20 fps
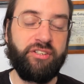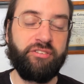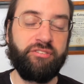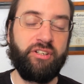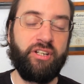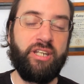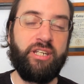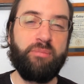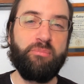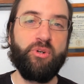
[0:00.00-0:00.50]

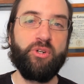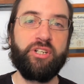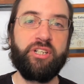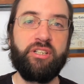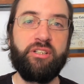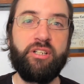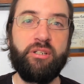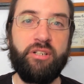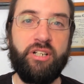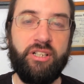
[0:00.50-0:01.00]
any more
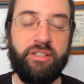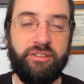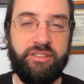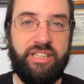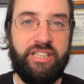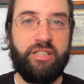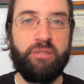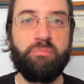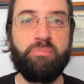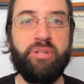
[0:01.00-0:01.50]

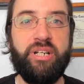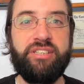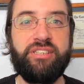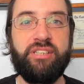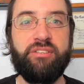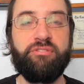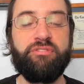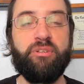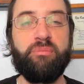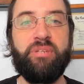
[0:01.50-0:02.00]

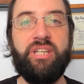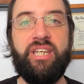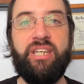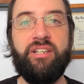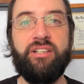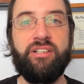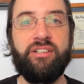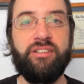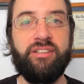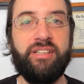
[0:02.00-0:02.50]
decompressing from
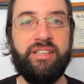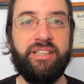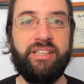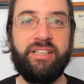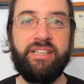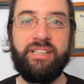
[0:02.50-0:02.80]
here,